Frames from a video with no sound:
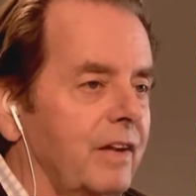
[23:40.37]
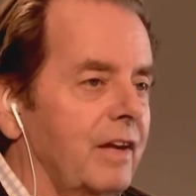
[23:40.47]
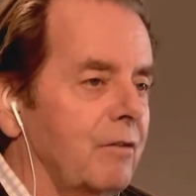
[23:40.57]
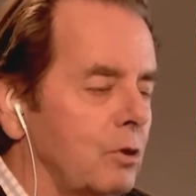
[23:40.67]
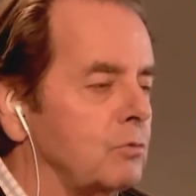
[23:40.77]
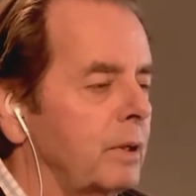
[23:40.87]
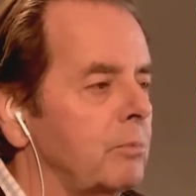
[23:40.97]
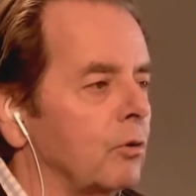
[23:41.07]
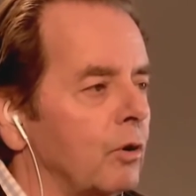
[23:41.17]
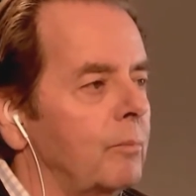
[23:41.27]
Most
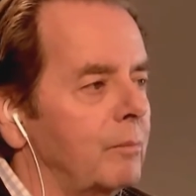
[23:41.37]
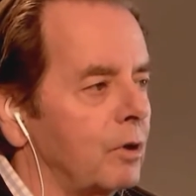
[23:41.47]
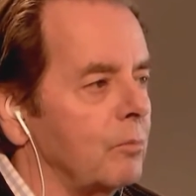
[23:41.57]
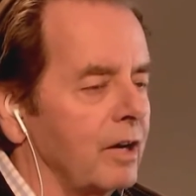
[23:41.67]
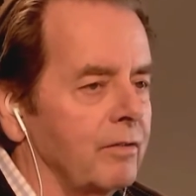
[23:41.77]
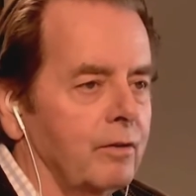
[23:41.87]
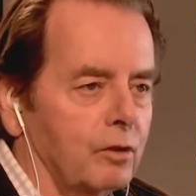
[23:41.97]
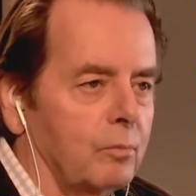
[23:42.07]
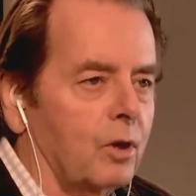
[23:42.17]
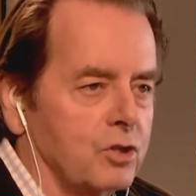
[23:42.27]
people remember My Favorite
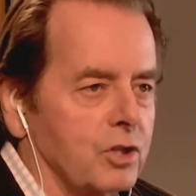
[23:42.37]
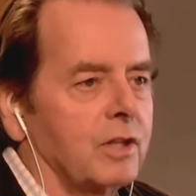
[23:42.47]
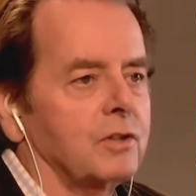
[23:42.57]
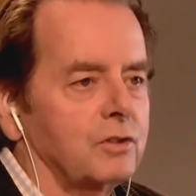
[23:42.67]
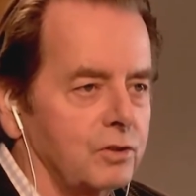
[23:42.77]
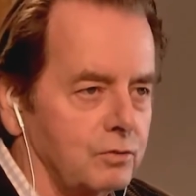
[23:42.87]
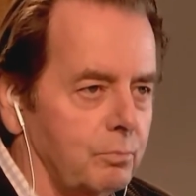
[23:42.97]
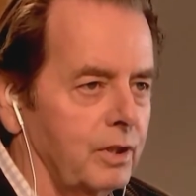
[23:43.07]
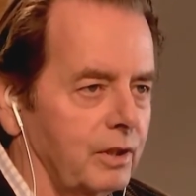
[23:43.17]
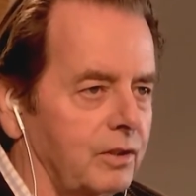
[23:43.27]
Martian as his
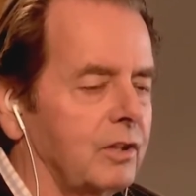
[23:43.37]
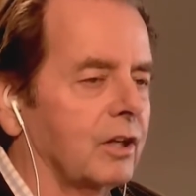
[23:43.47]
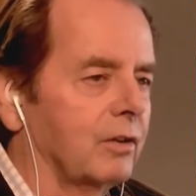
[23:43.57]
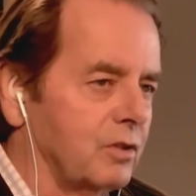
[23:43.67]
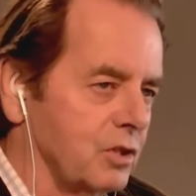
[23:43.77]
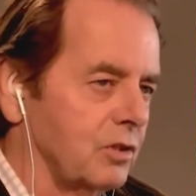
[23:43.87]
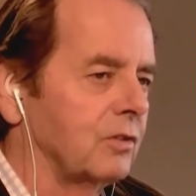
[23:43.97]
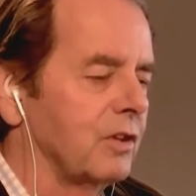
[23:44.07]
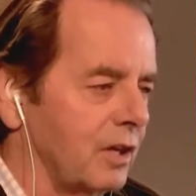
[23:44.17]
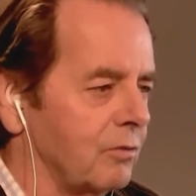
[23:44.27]
big television
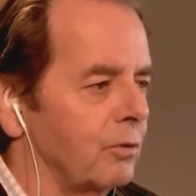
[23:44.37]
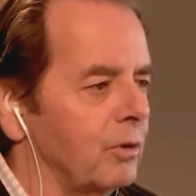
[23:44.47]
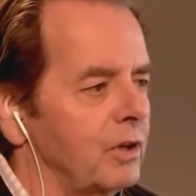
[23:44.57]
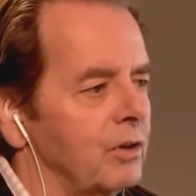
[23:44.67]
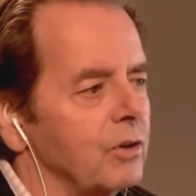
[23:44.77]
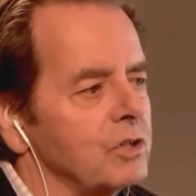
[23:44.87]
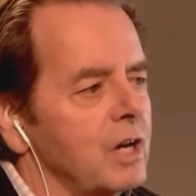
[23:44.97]
thing for years.